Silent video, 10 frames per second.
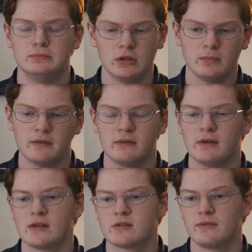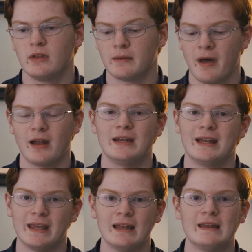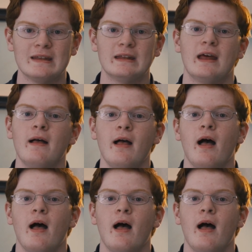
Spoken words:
little bit of a nicer feeling body, and again, it did,